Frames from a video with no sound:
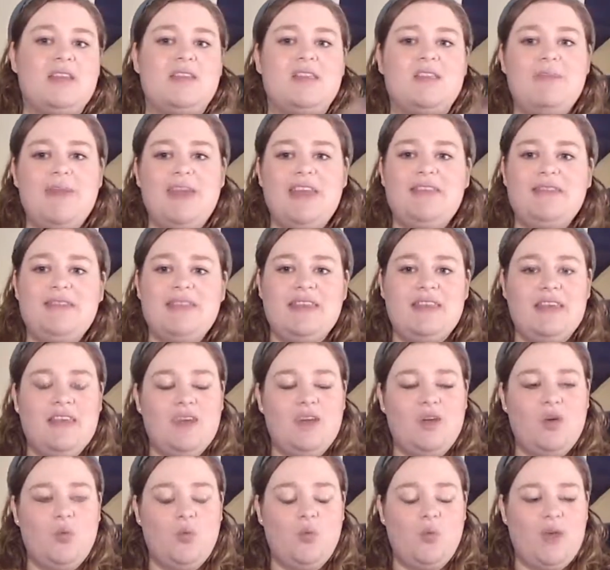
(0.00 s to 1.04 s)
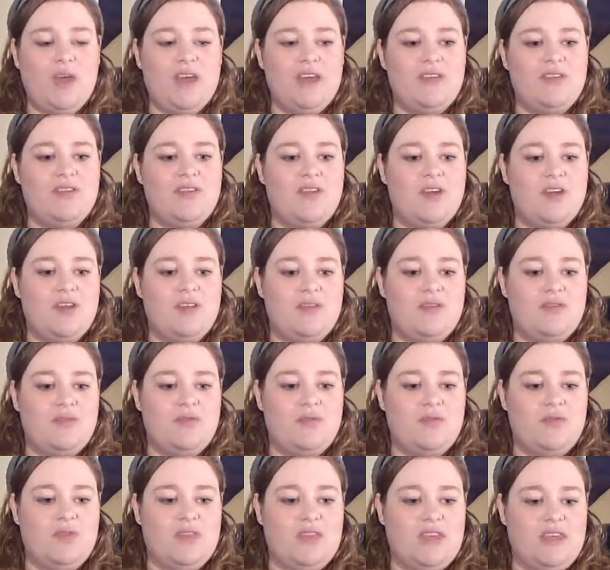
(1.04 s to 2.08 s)
The main thing with
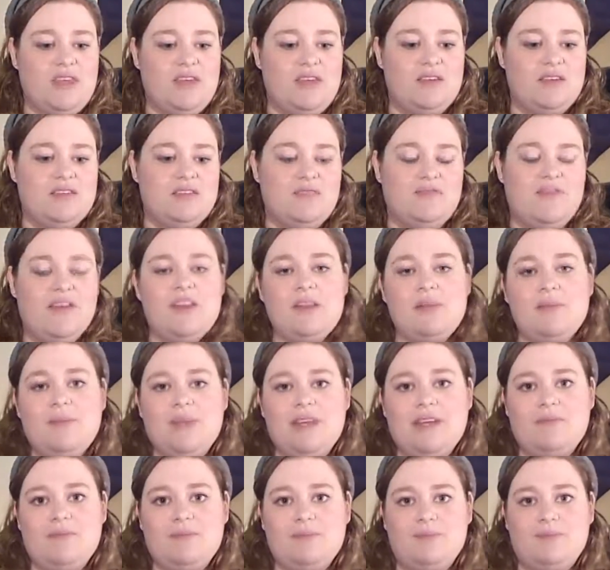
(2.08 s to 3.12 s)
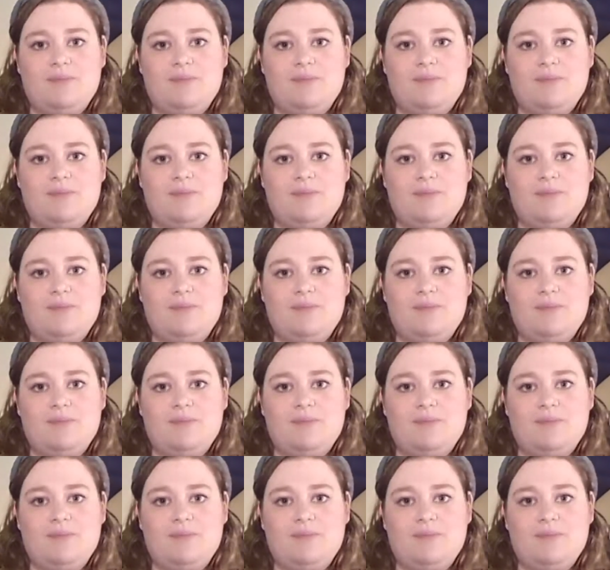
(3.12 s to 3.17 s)
the development